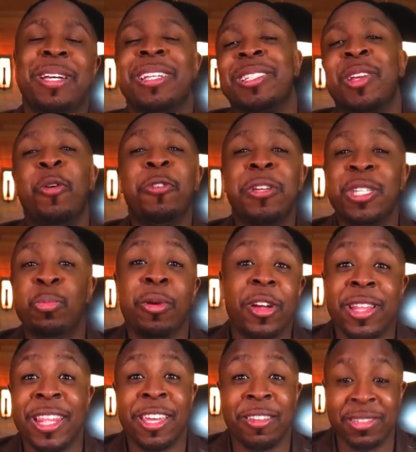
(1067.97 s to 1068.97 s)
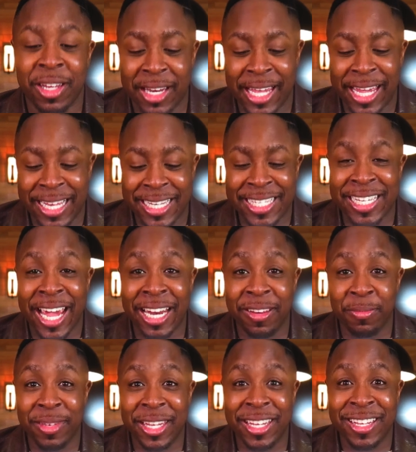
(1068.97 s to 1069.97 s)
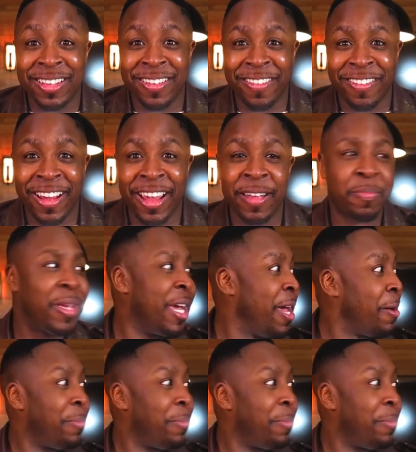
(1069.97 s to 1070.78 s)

because the Holy Spirit lives on the inside of me, right?